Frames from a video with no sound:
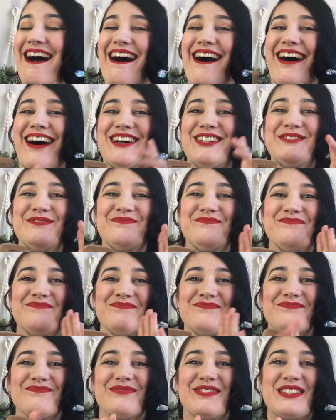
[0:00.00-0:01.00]

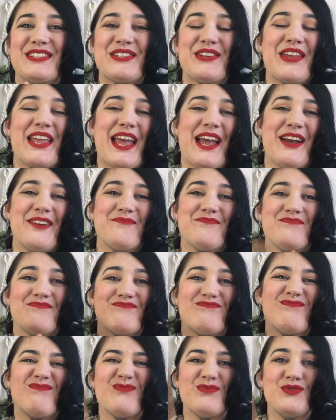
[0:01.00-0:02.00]
So yeah,
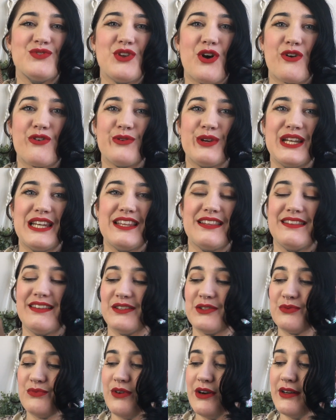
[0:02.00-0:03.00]
not really
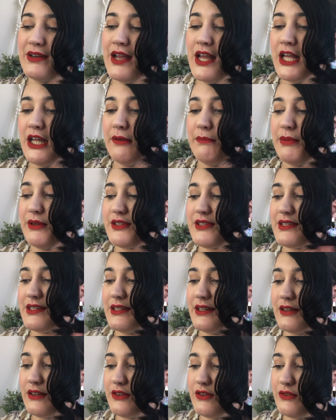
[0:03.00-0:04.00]
this one, but
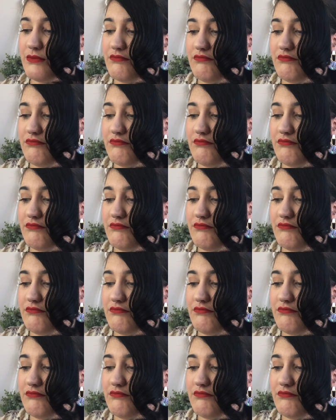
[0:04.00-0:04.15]
still